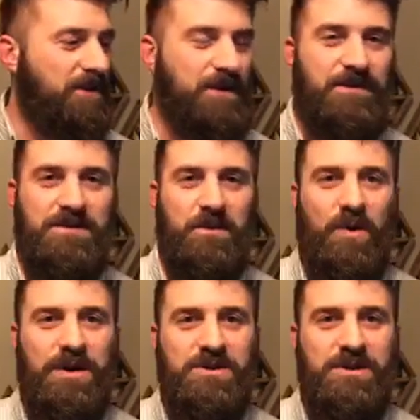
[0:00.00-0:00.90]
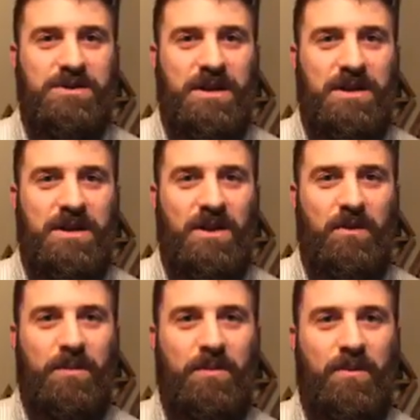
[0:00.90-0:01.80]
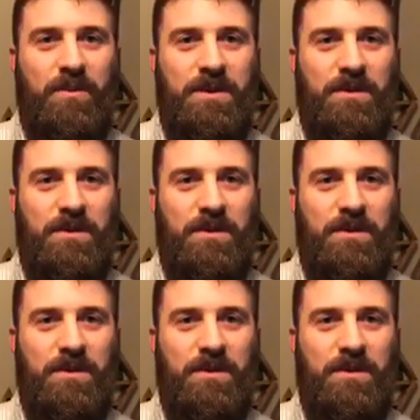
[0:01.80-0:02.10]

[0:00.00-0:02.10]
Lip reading: Leave some questions on here. We'll